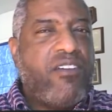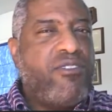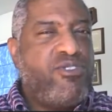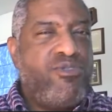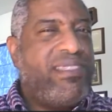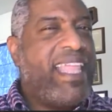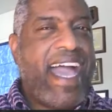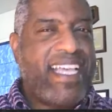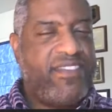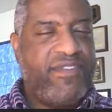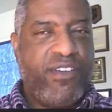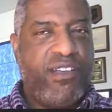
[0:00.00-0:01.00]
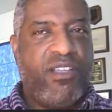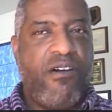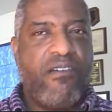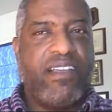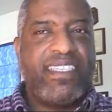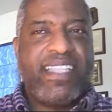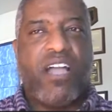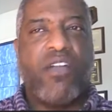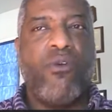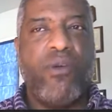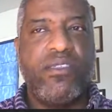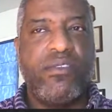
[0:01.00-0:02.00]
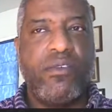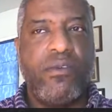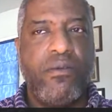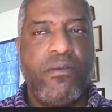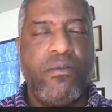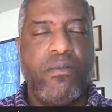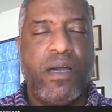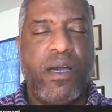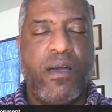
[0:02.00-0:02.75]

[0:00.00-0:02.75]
going to last very long. It's not going to